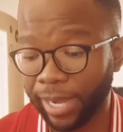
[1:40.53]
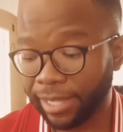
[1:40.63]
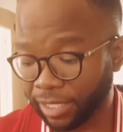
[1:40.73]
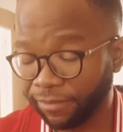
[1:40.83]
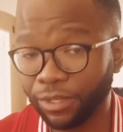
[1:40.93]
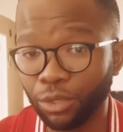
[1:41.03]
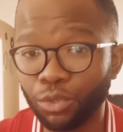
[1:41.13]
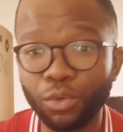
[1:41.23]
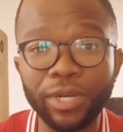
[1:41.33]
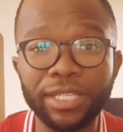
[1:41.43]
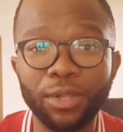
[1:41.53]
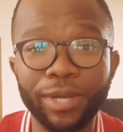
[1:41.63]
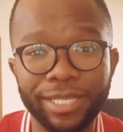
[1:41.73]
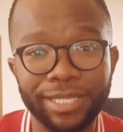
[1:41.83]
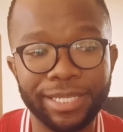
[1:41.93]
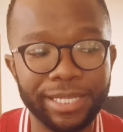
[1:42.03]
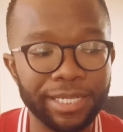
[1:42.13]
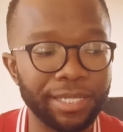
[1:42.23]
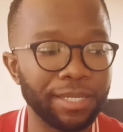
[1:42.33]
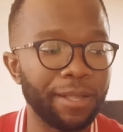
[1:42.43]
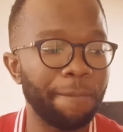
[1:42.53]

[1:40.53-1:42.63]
why this video took as long as it did.